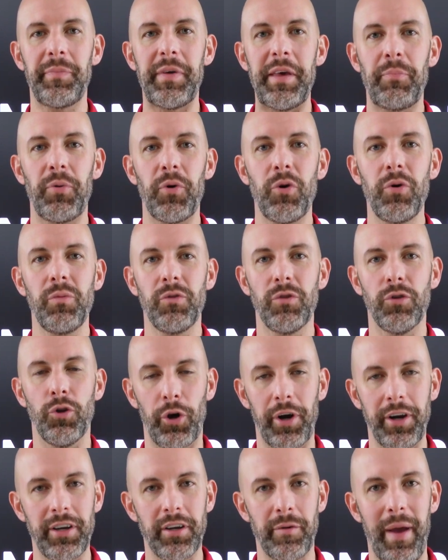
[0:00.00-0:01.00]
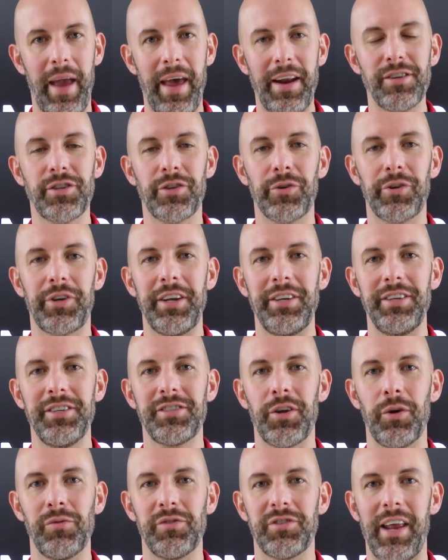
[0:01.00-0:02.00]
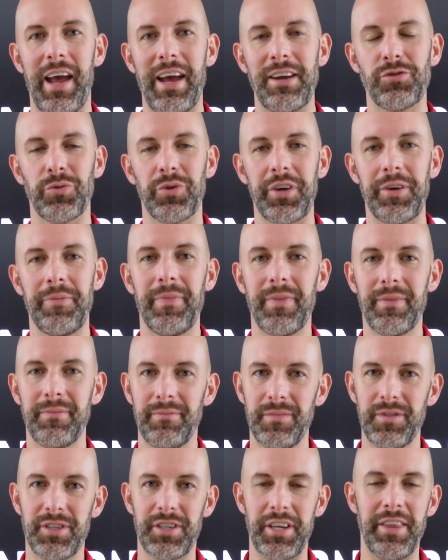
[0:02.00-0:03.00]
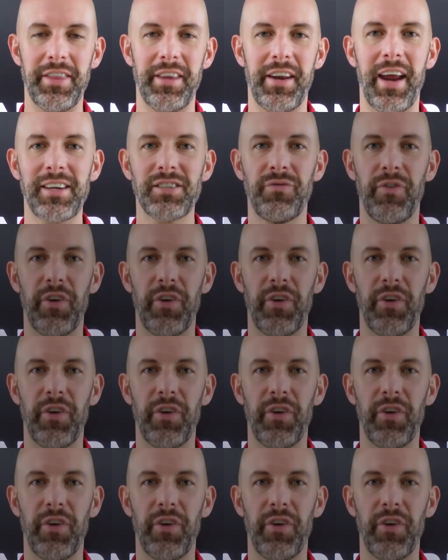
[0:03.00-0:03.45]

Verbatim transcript: of people learning to manage their kidney stones naturally. See you in the next